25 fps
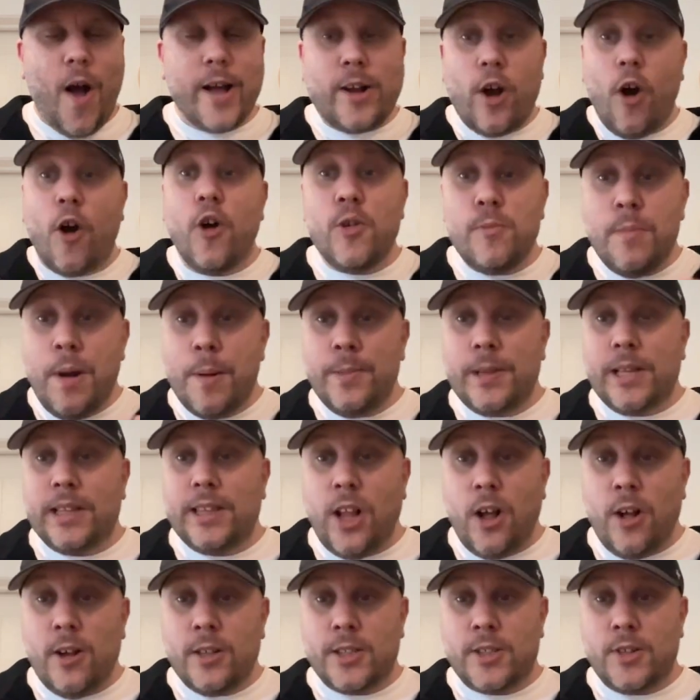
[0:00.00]
I can't remember the
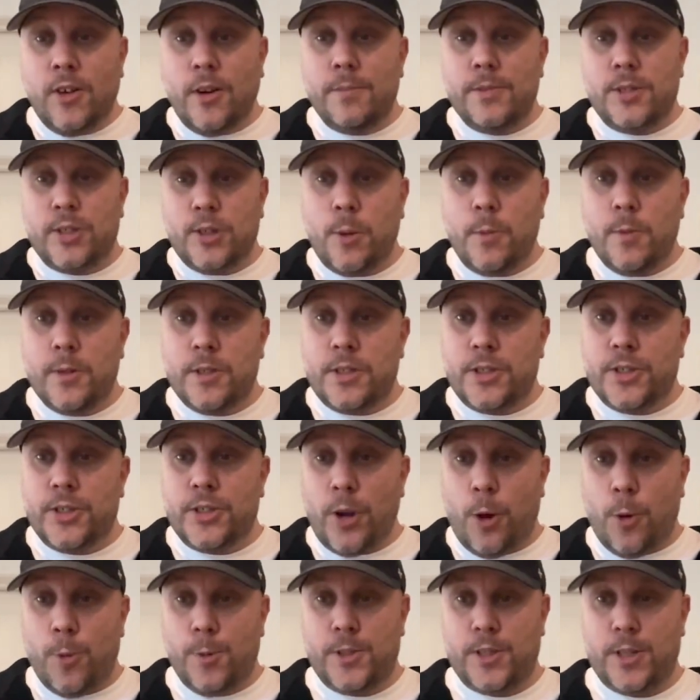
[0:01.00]
last time someone
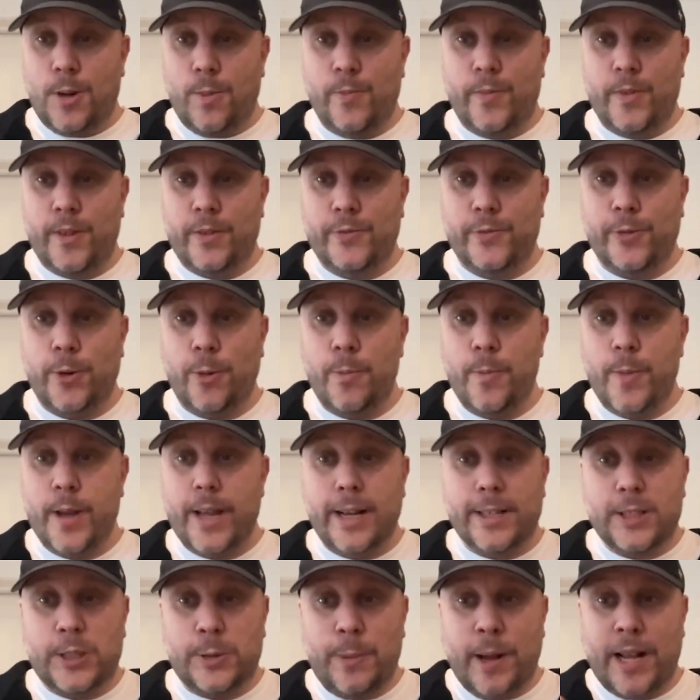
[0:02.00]
stole something from
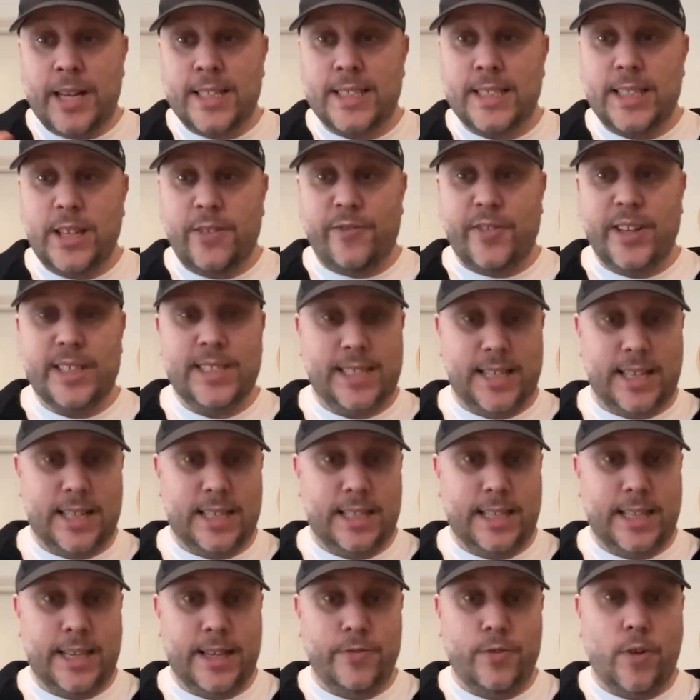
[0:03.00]
me, especially
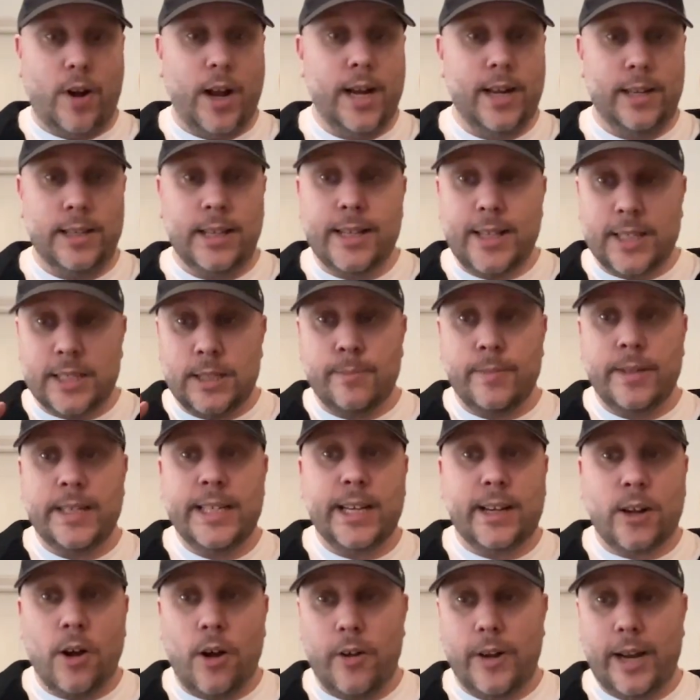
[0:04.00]
physically, right? And that doesn't
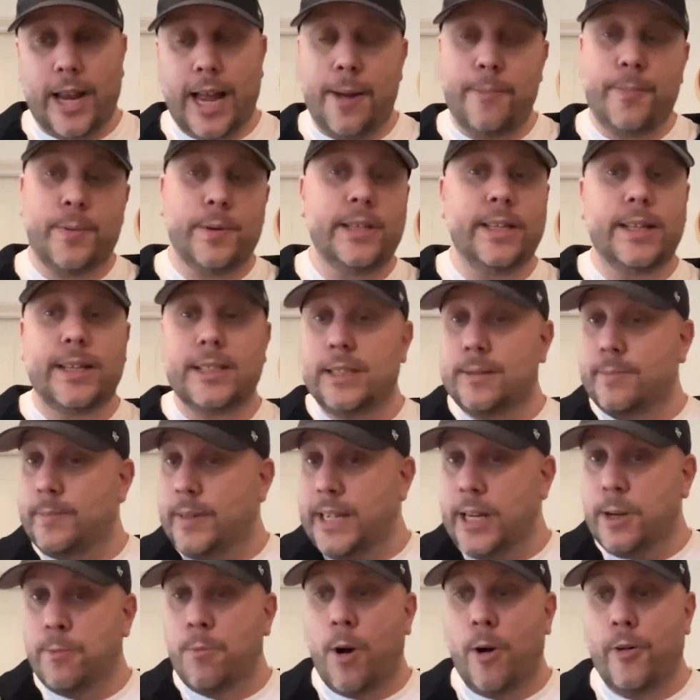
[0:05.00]
mean it can't happen. It doesn't
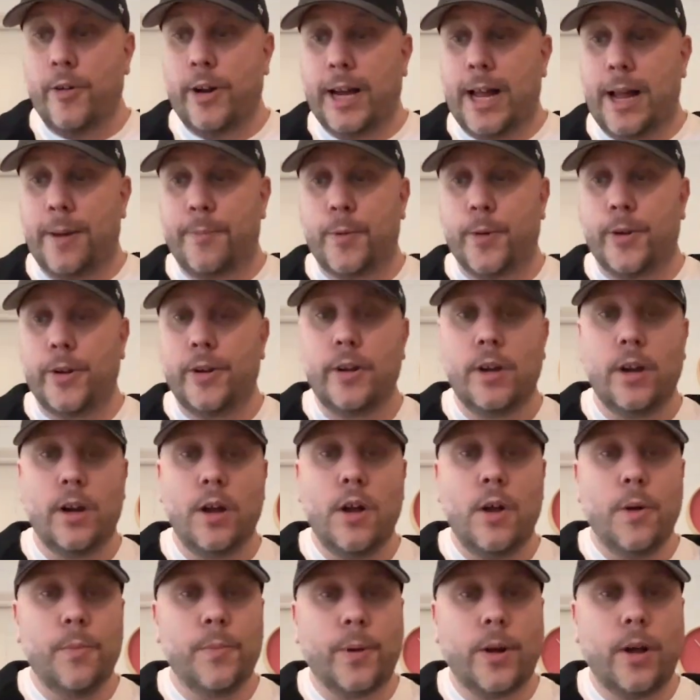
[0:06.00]
mean it won't happen.
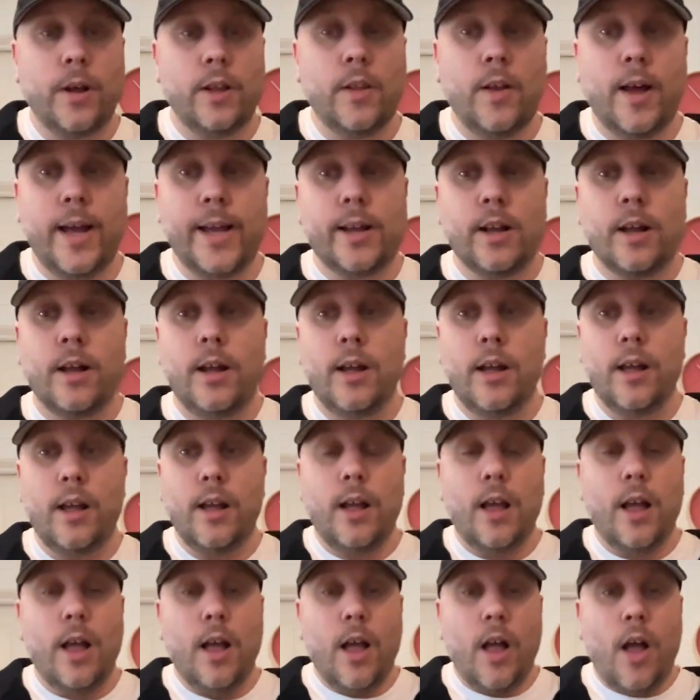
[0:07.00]
But, like,
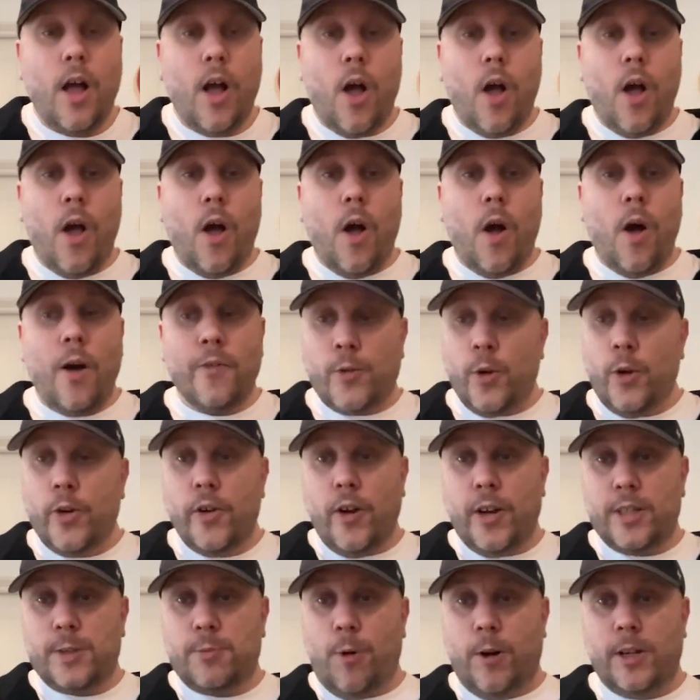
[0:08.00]
I've
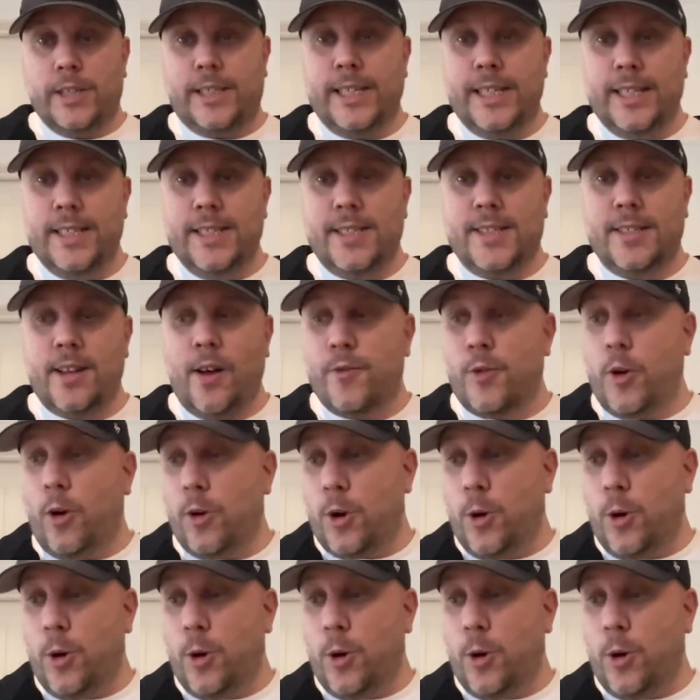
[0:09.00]
got nice watches. I've